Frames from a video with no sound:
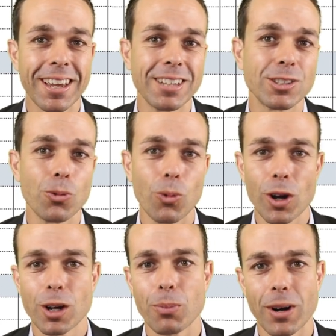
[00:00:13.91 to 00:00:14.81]
It's a
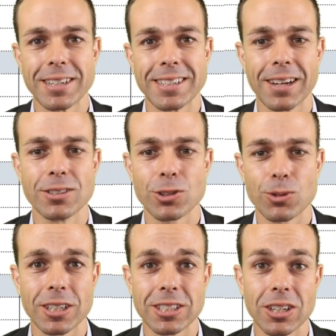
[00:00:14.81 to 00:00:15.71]
work breakdown
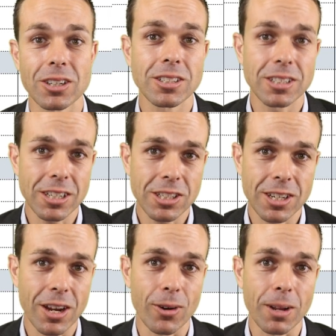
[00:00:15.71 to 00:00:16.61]
structure
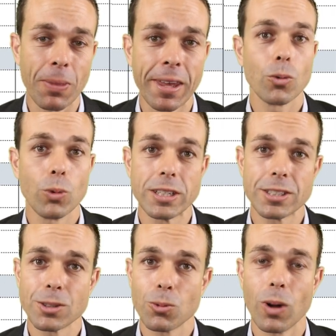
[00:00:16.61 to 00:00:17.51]
dictionary,
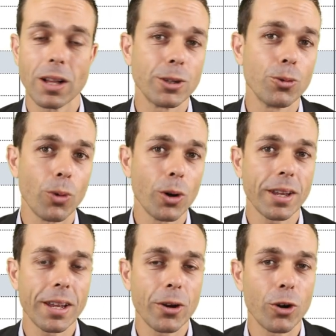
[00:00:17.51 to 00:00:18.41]
which, while you
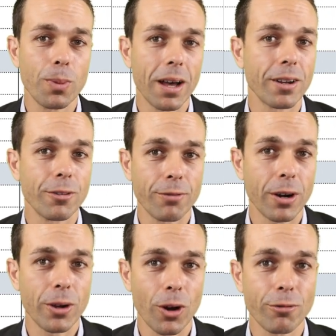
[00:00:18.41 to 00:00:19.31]
won't hear about it
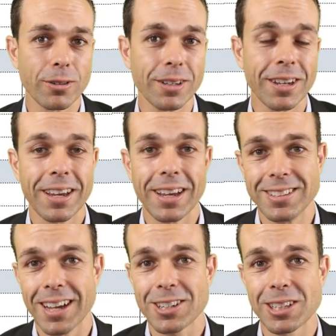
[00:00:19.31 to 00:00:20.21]
very often,
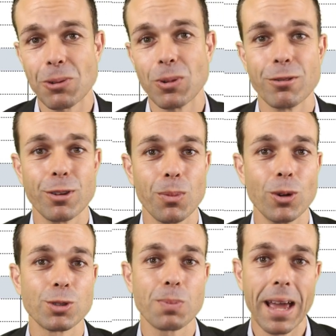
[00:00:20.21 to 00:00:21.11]
is actually one of the
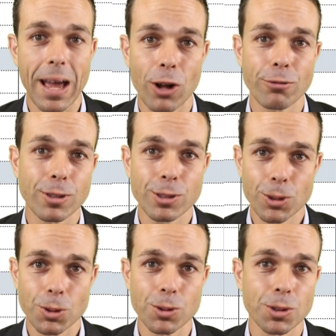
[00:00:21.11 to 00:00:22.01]
most powerful
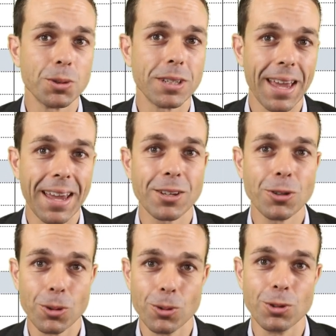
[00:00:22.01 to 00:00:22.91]
tools you can
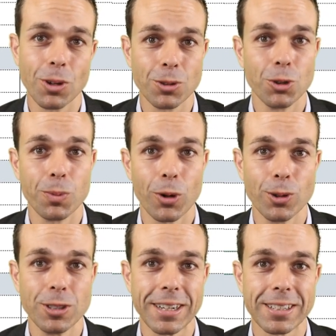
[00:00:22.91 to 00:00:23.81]
use on your
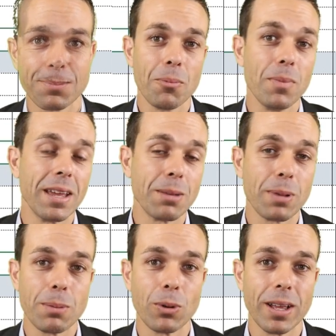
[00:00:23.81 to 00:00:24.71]
project. Many
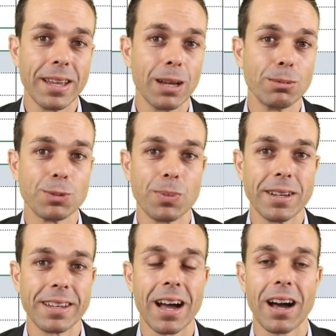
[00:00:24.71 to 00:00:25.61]
people end up
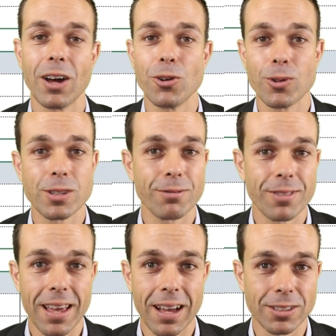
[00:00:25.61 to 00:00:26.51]
spending hundreds of
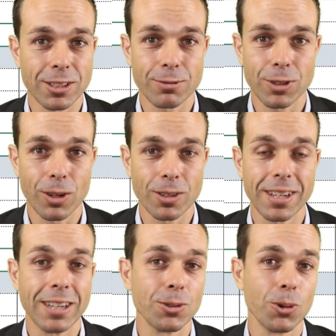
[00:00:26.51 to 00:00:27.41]
thousands of
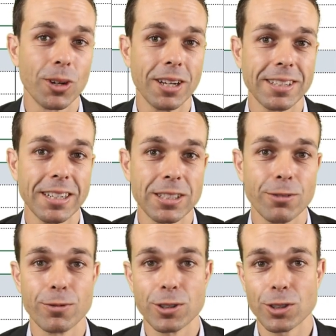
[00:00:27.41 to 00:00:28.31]
dollars as an
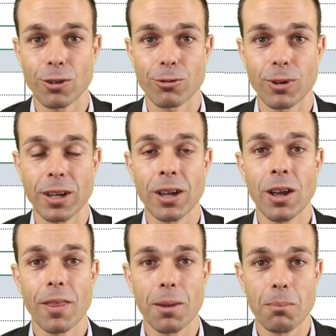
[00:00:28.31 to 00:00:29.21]
organization for software
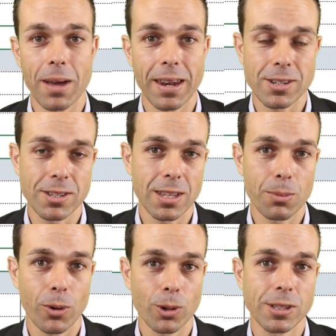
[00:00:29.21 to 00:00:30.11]
that manages
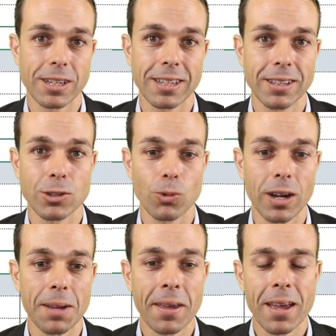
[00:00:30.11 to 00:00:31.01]
their project in this
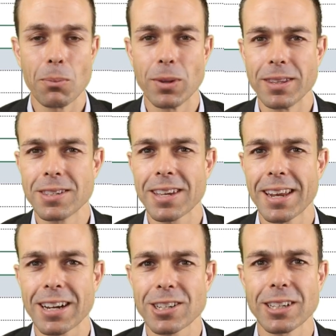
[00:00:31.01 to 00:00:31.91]
way, but this
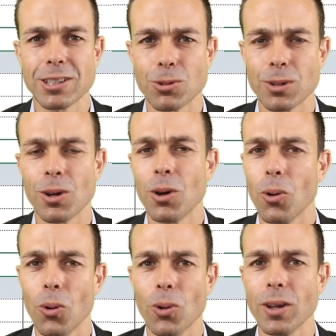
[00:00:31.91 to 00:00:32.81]
can actually do it
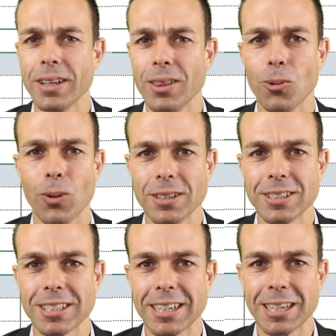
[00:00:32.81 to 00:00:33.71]
all in the one
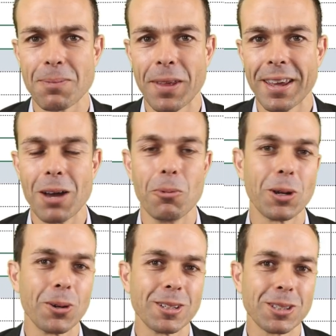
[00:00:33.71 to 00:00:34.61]
sheet, and
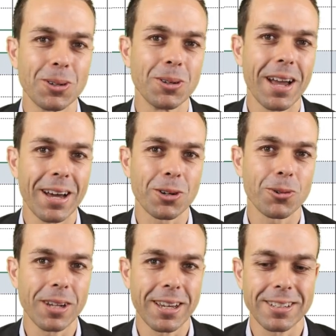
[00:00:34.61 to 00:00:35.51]
we're going to show you how to
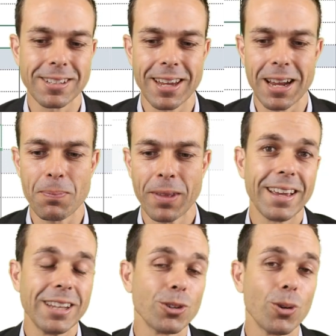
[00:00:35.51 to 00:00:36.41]
create it today.
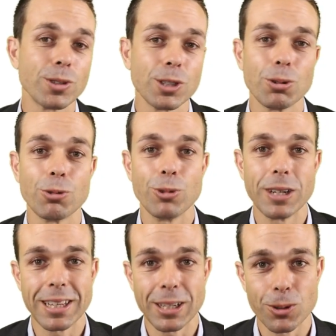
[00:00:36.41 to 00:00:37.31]
It's also a
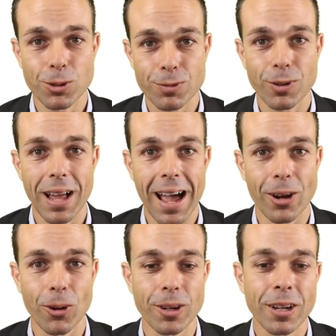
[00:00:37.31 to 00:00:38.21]
really useful
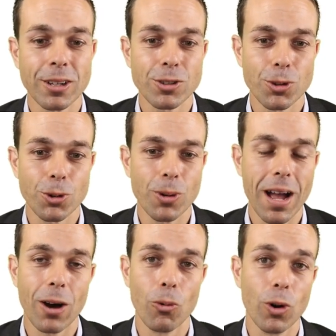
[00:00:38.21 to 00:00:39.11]
add-on to
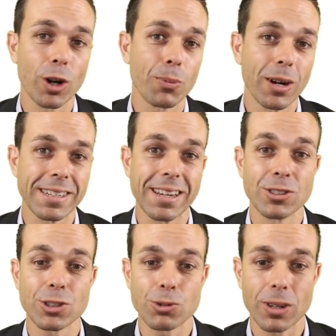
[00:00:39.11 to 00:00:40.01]
our work
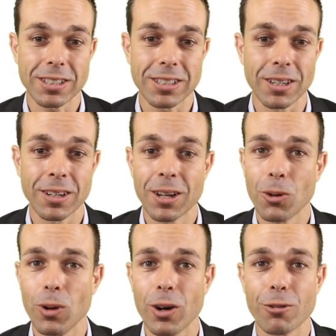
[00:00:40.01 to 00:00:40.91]
breakdown structure,
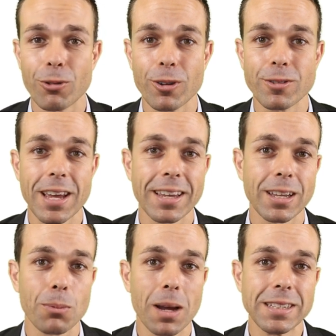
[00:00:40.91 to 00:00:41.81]
where if we are
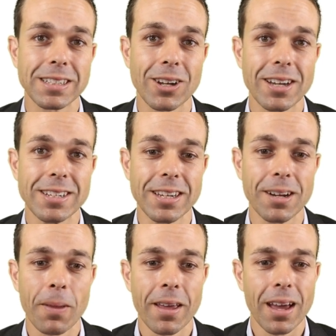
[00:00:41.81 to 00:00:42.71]
taking a basic
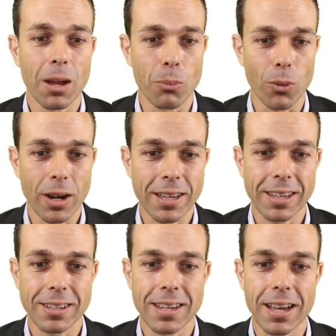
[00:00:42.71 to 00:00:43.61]
idea and
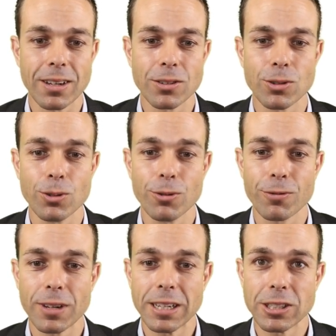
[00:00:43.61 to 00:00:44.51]
breaking it down into
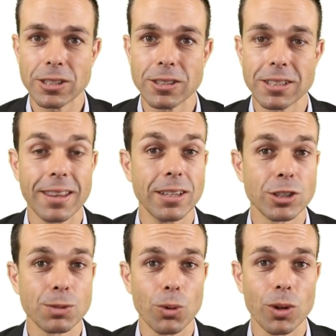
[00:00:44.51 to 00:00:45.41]
features and then
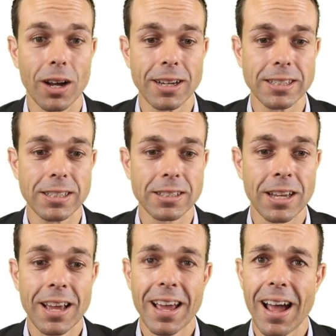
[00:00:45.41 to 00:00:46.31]
small ideas,
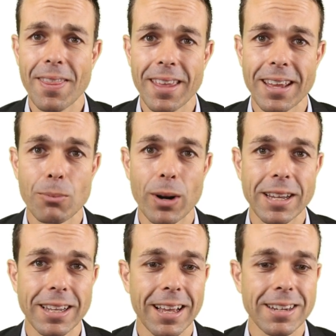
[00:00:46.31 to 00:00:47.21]
and then
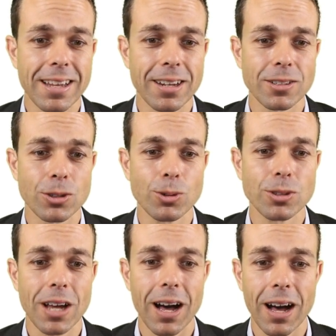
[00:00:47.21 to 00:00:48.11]
breaking that down into
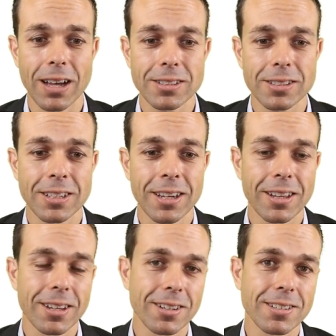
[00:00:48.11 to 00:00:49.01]
tasks
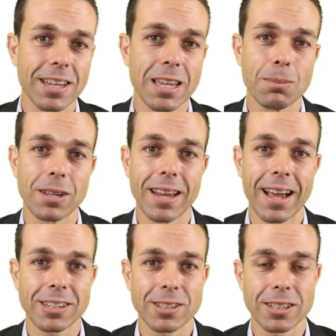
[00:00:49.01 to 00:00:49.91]
that a team can
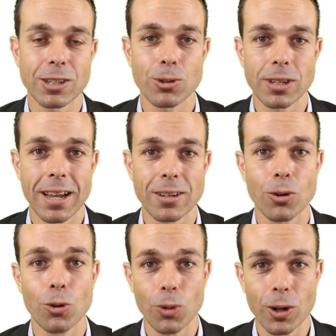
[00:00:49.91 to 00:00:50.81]
actually create
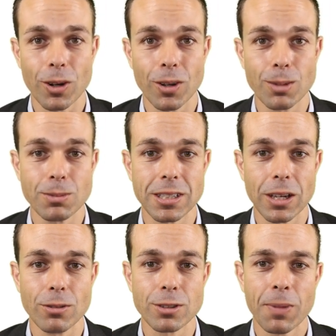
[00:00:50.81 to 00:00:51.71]
or work on
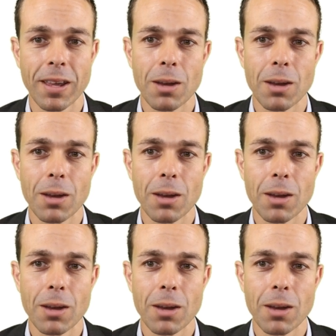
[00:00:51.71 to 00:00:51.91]
themselves.